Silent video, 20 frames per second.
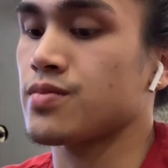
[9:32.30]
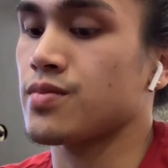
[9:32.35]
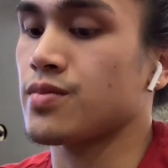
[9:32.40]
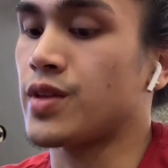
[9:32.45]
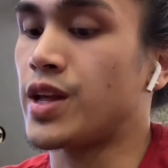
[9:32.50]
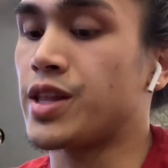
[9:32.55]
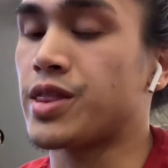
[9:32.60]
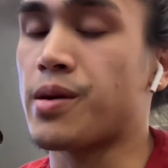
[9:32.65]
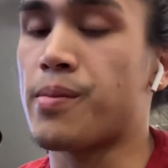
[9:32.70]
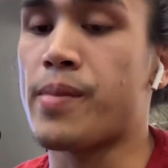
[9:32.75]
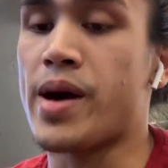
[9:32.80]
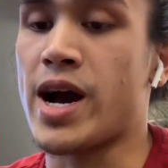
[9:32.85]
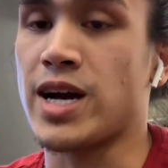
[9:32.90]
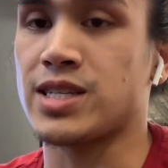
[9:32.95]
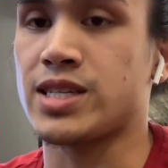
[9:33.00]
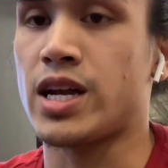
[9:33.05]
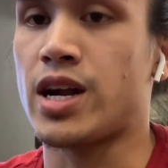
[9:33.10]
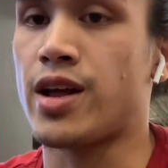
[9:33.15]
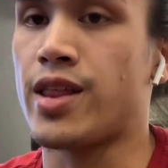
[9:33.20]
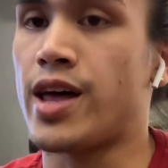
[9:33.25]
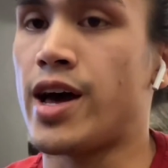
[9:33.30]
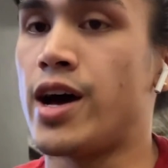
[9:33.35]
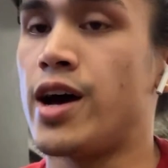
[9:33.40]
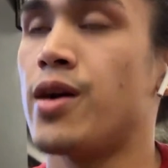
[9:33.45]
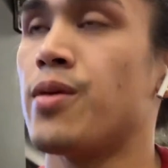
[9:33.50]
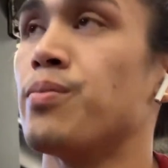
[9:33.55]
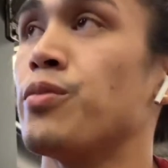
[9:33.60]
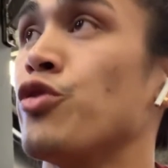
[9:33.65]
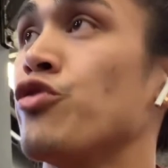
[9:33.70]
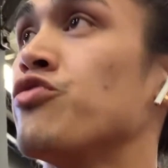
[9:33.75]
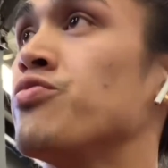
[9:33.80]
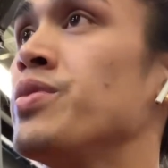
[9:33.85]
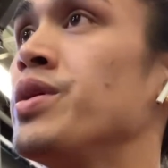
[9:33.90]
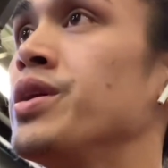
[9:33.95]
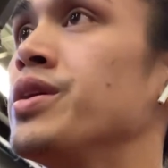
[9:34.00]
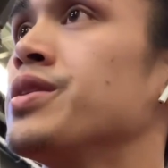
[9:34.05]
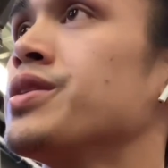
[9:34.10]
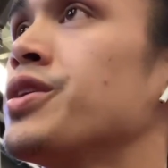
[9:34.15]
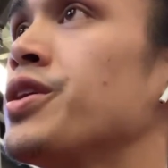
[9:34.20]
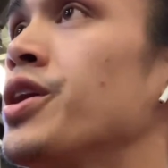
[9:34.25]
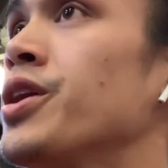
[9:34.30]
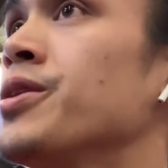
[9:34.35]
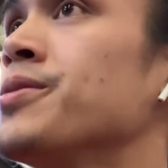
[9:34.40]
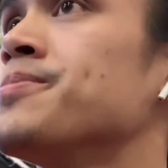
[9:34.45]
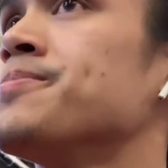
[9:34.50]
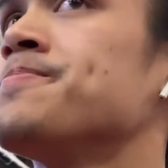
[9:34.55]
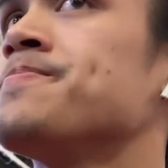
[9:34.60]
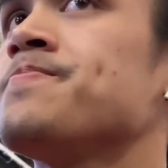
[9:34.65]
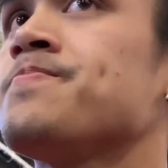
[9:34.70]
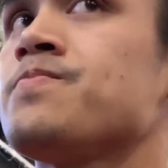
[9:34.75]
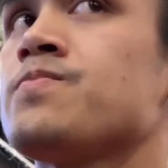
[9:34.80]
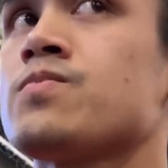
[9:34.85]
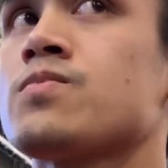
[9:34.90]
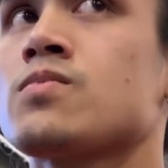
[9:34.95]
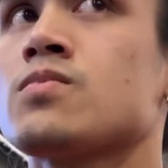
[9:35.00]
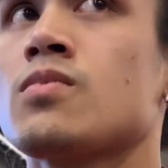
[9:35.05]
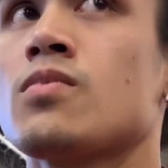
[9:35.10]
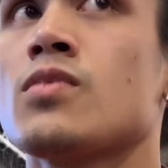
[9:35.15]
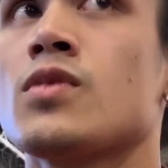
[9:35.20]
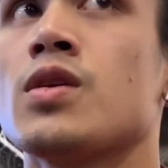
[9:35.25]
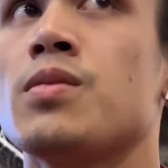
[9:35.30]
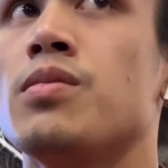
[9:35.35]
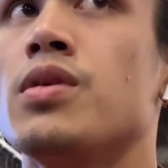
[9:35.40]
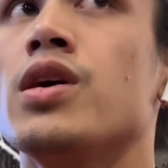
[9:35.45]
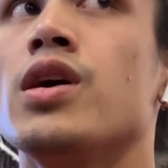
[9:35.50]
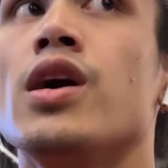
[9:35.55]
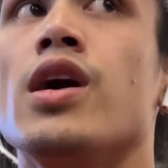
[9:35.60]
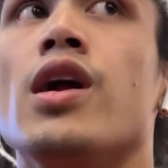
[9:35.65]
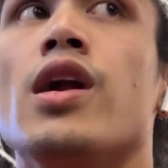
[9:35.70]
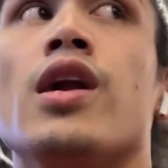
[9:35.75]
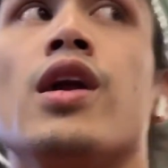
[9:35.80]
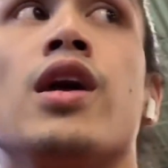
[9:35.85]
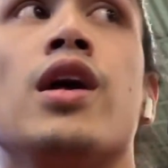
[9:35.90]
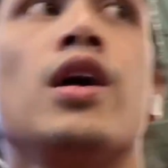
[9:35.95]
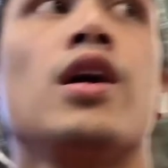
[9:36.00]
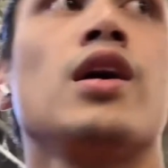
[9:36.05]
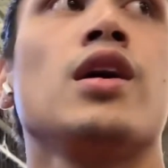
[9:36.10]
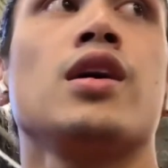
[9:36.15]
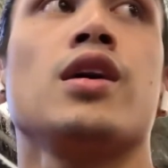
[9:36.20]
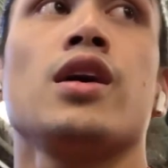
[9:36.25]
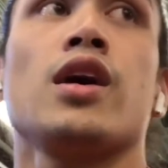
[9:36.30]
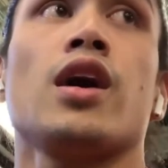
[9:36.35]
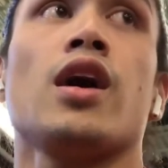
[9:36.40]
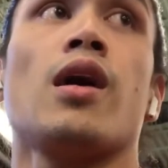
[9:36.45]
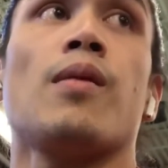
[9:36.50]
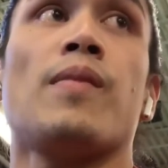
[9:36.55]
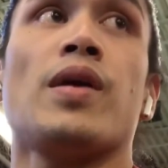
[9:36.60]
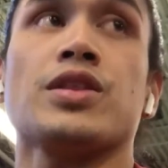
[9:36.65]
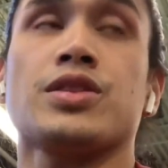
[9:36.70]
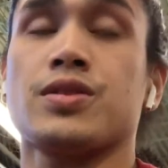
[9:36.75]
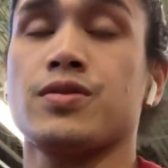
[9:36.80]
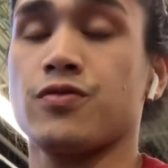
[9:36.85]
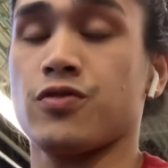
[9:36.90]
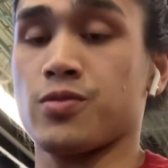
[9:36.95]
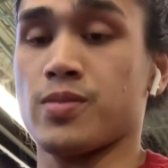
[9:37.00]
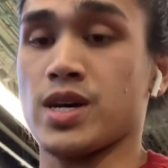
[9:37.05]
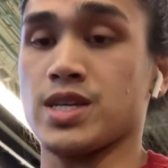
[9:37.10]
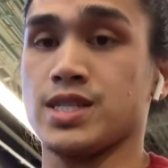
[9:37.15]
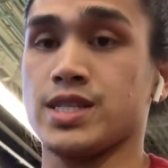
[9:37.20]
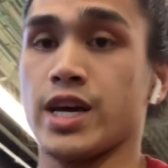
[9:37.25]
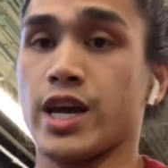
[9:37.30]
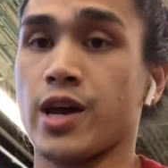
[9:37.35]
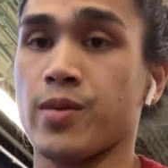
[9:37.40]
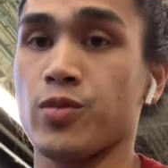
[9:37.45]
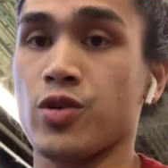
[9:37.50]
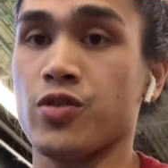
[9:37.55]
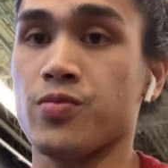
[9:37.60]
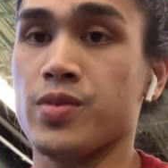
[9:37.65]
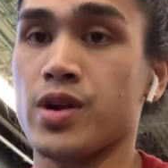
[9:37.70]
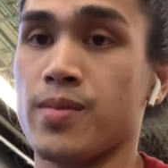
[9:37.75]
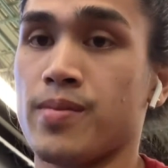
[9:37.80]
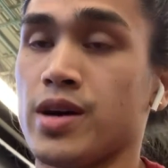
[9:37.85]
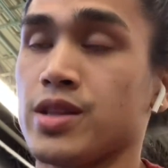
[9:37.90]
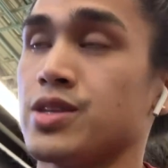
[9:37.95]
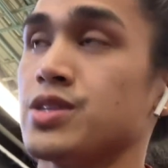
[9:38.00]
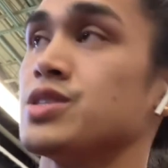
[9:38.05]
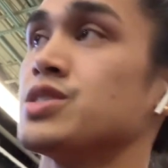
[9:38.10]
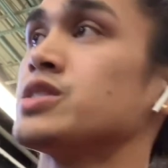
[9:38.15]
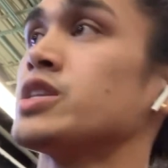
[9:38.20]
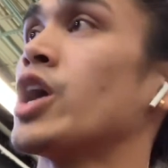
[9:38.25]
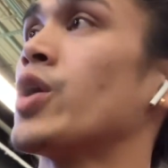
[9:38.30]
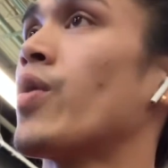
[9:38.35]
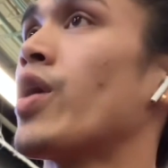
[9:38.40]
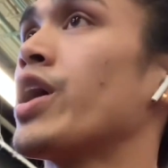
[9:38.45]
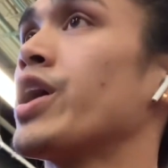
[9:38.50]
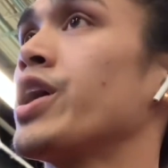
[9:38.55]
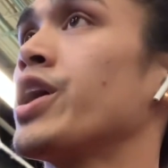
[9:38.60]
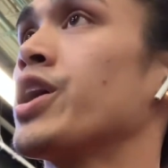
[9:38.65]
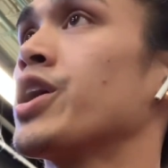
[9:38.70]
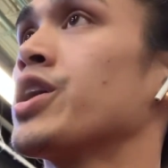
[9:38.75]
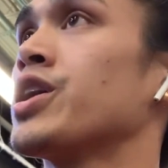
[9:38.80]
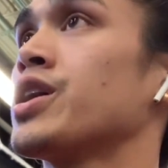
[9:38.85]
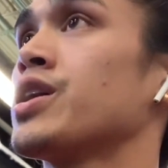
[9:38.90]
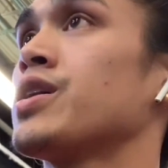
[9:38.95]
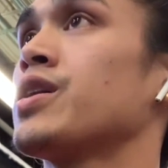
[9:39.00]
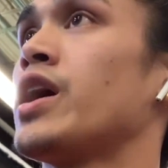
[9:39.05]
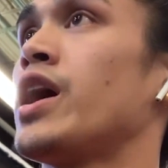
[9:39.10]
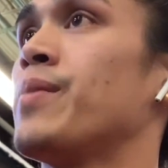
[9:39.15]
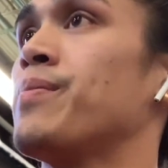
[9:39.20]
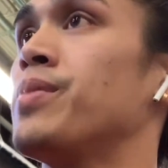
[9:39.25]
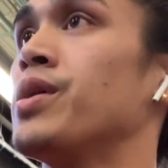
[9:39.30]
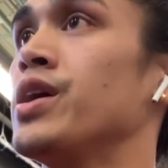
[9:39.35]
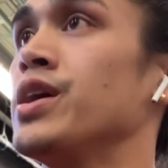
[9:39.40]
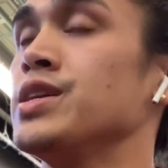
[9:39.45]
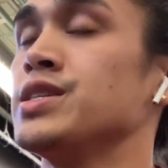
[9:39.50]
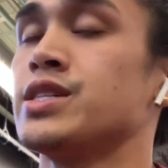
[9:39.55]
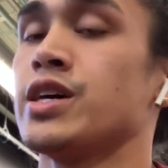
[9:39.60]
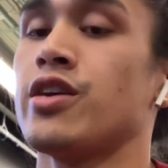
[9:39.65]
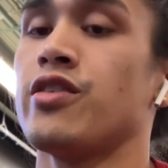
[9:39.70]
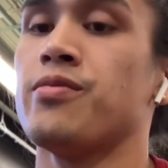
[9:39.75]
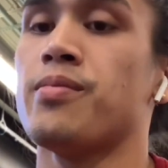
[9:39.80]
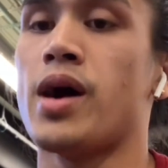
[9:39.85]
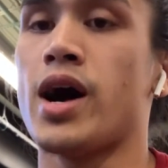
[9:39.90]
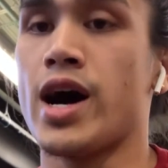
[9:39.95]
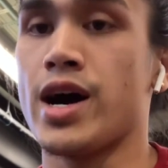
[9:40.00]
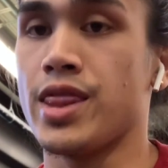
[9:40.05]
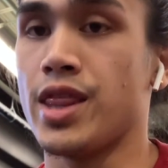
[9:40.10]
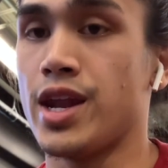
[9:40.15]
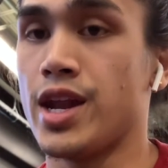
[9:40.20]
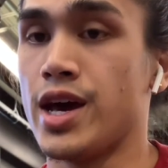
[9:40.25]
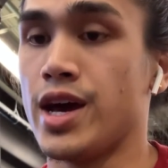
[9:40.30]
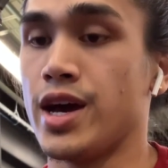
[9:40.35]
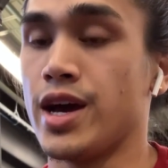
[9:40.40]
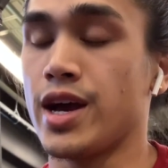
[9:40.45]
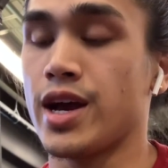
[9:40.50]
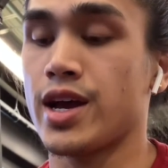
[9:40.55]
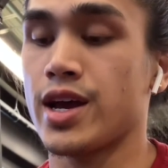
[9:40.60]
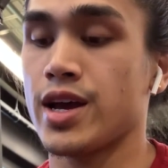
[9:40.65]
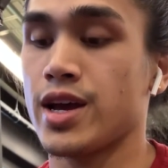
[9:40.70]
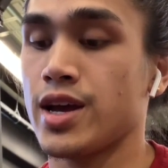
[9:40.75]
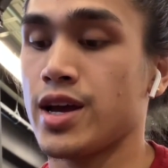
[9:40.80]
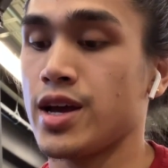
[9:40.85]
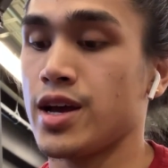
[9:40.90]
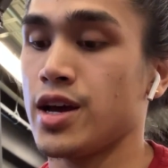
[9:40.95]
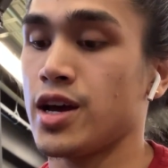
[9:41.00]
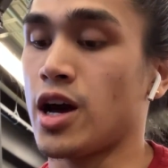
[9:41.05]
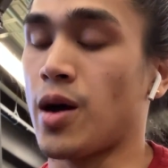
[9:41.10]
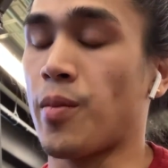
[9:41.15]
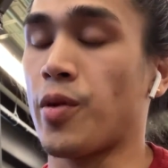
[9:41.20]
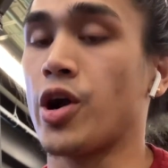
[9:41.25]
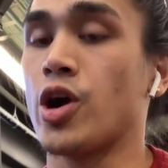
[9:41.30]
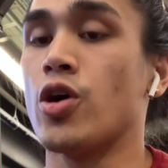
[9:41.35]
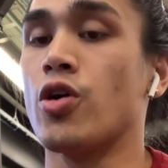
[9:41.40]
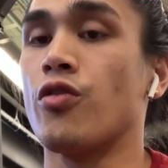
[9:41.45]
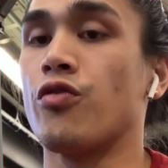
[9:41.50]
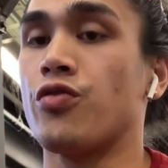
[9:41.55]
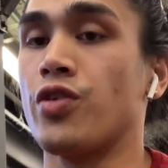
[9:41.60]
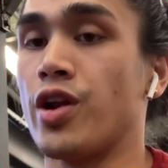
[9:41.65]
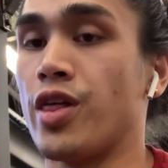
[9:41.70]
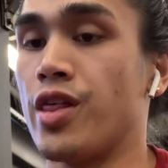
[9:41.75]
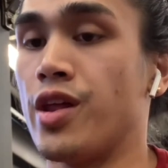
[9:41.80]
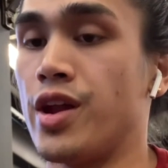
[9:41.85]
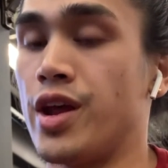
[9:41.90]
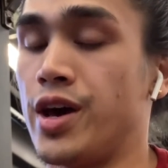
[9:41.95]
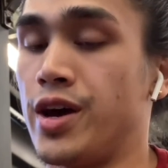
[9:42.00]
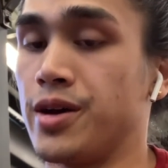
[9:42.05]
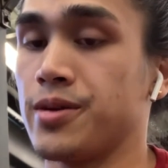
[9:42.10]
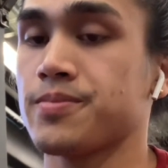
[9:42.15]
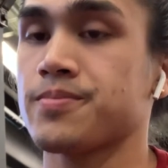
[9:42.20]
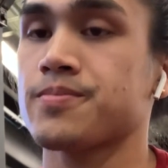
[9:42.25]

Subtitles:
get the max out of that movement, you know. But for my second movement, I'm about to just stay right here, but instead of behind the neck, I'm gonna go in front of the neck.